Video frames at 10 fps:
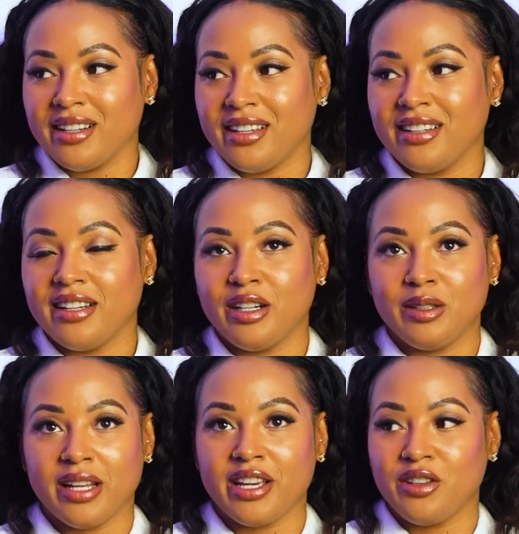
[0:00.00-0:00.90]

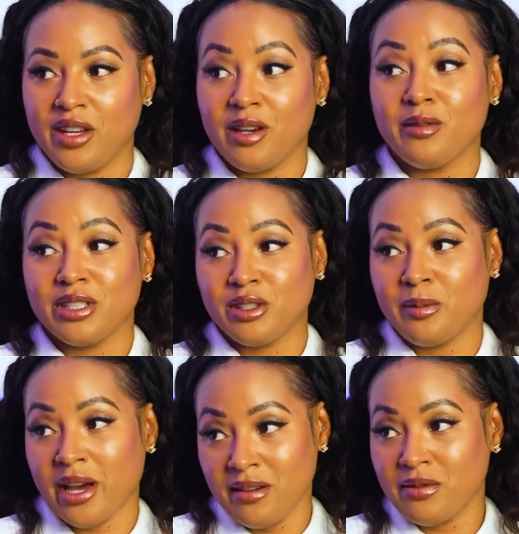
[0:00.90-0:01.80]
Like you get what you
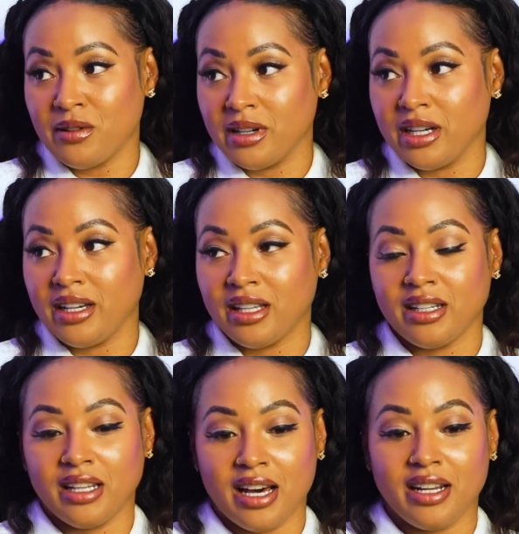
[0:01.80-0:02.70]
pay for in
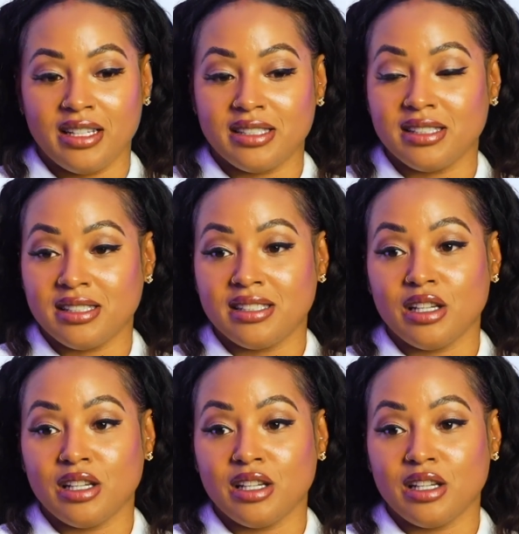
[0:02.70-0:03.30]
a lot of instances.